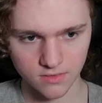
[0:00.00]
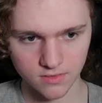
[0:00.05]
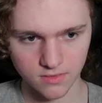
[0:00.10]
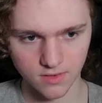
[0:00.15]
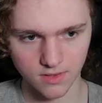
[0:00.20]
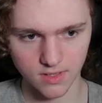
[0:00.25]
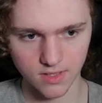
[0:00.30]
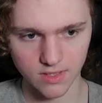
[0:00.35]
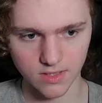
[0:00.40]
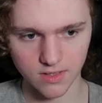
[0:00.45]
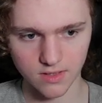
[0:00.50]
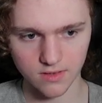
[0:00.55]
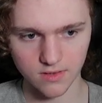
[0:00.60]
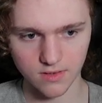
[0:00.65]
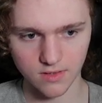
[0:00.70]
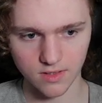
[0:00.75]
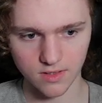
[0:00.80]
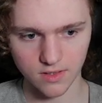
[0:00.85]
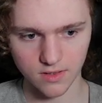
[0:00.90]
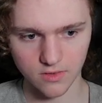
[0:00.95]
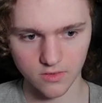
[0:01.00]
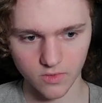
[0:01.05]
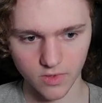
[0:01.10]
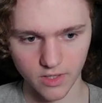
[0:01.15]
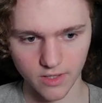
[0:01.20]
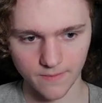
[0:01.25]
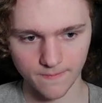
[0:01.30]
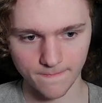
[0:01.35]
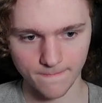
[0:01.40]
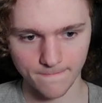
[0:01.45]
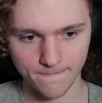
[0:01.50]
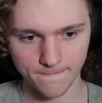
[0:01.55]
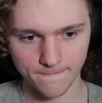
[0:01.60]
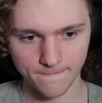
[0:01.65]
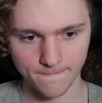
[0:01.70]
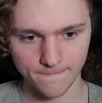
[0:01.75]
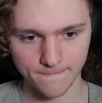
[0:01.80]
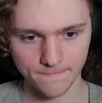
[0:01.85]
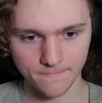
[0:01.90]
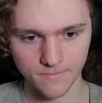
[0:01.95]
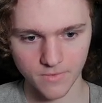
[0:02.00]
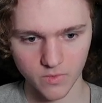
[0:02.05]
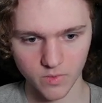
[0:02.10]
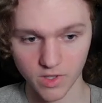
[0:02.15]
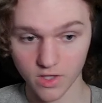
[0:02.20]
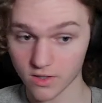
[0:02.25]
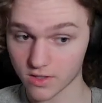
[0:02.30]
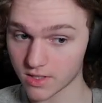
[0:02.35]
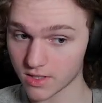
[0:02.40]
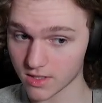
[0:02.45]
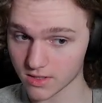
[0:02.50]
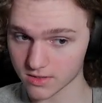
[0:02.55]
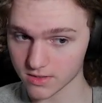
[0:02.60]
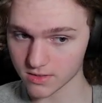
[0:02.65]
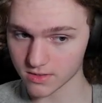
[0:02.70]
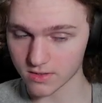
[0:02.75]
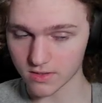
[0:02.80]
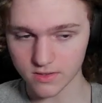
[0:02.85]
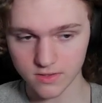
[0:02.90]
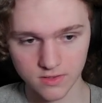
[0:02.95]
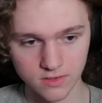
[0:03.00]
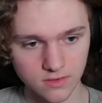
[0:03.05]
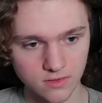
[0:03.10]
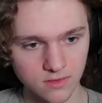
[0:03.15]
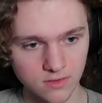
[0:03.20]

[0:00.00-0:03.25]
in another way. We are connecting this.